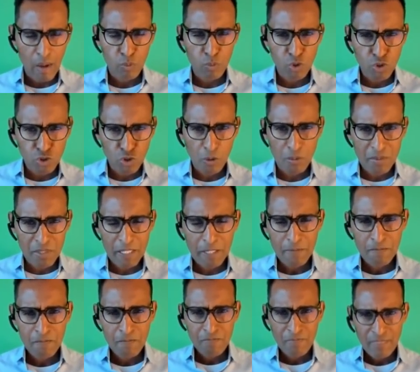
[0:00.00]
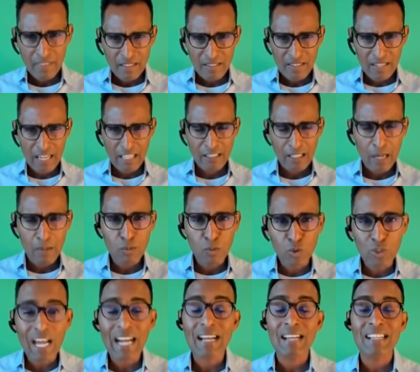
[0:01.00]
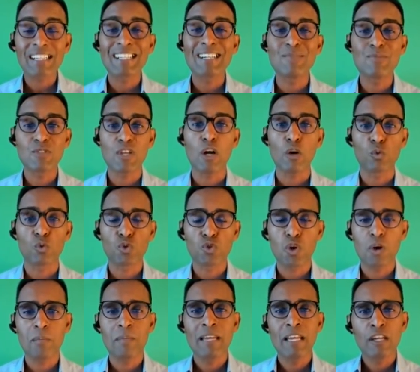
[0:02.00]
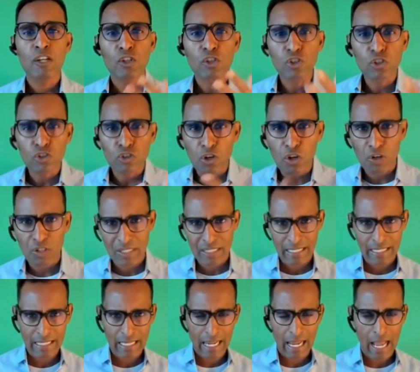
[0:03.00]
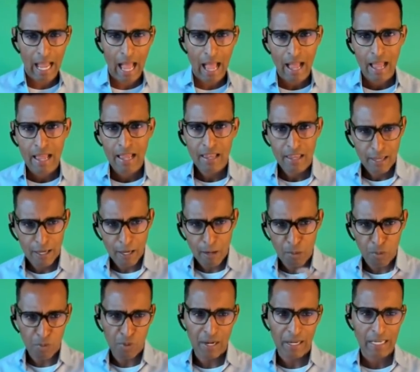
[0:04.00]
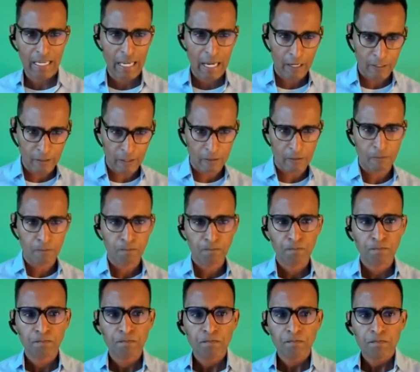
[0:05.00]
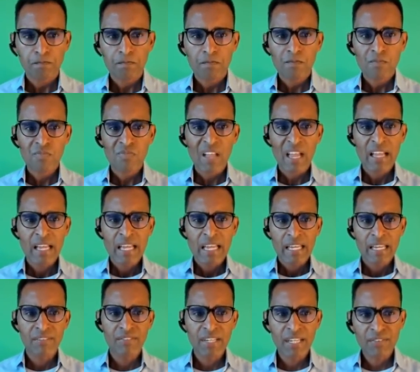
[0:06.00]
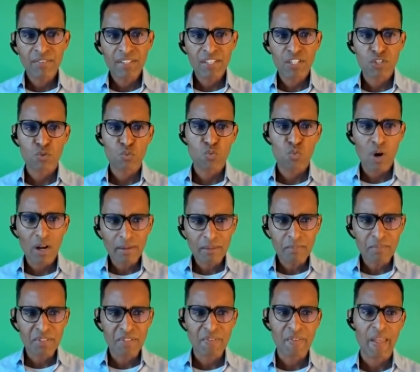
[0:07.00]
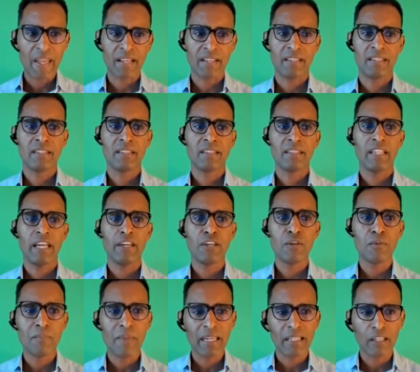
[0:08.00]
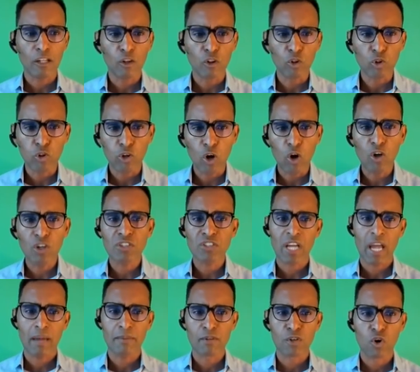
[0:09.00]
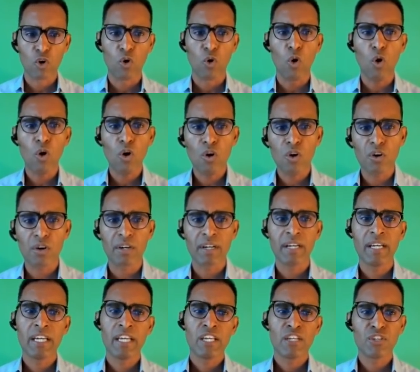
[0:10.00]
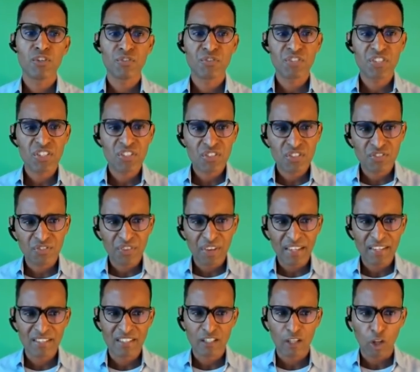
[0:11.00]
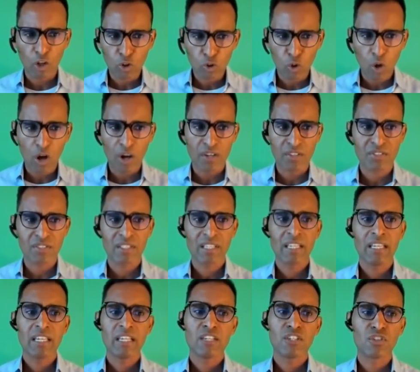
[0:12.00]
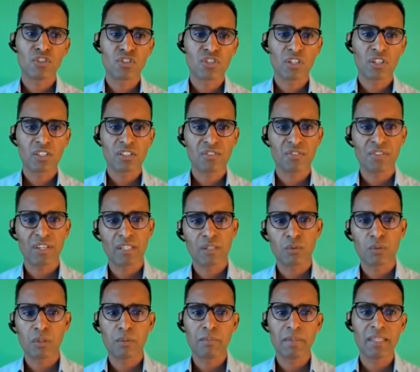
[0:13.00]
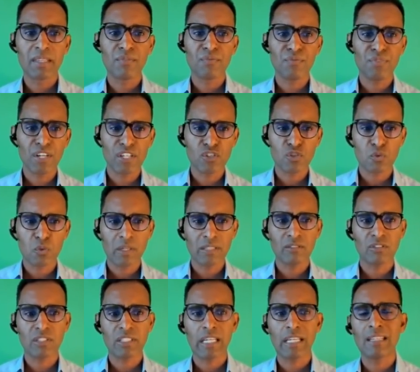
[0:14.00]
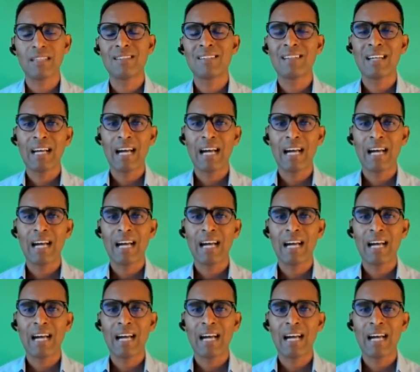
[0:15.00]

ta'awushtom si tnat kamuda kamzi hugusom kutriyo tkhilikha yibluna kilatat even if it's one mistake that you made a long time ago or you've just faced a loss your jealous friend will be the first one to tell